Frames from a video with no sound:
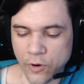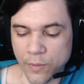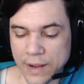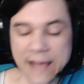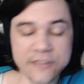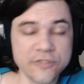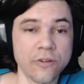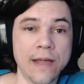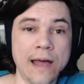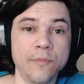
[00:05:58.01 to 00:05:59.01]
But
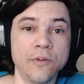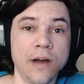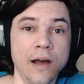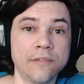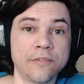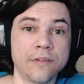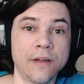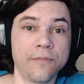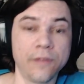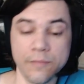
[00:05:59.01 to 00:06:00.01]
Astrolab, you guys are
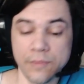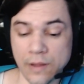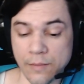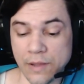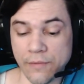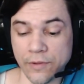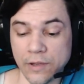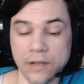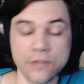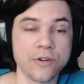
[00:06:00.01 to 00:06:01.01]
definitely, I'm, I'm definitely going
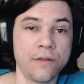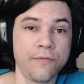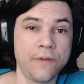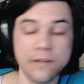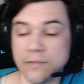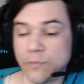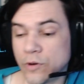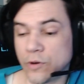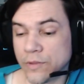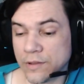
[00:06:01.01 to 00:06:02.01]
to try to find some more
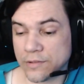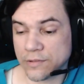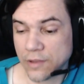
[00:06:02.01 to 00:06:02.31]
of this.